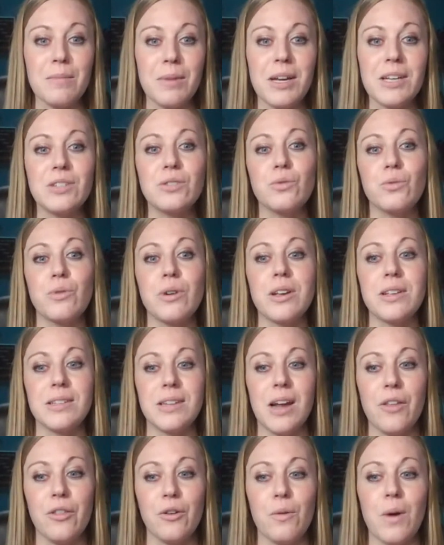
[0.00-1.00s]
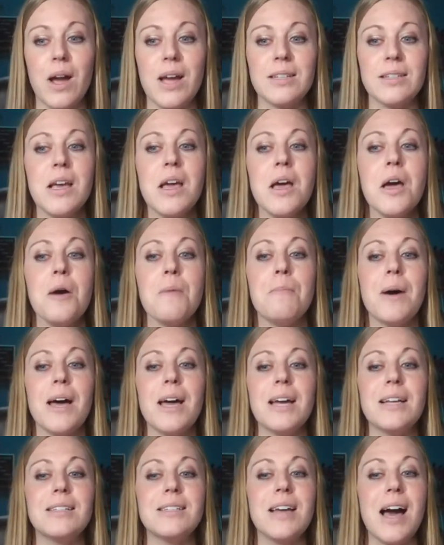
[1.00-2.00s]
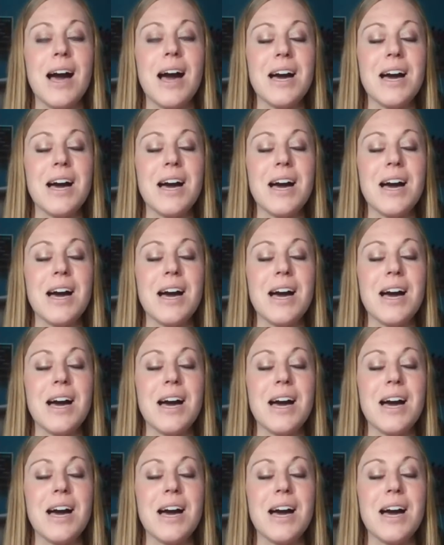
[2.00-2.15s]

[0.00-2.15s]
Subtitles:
my stories and otherwise. But